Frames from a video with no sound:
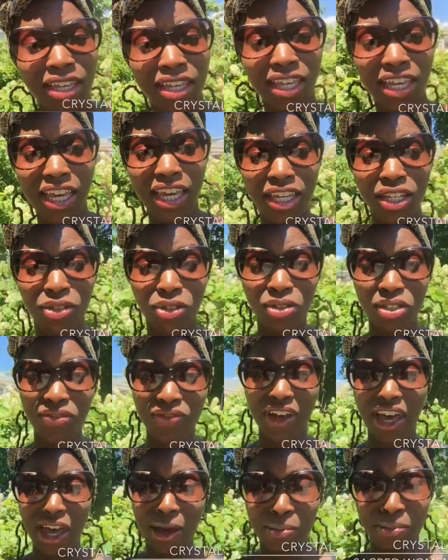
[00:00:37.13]
Getting those
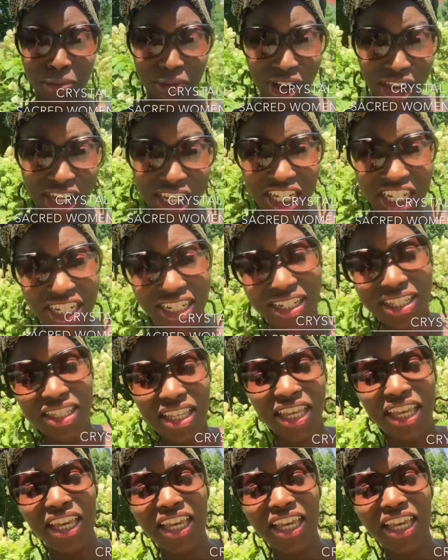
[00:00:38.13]
vibrations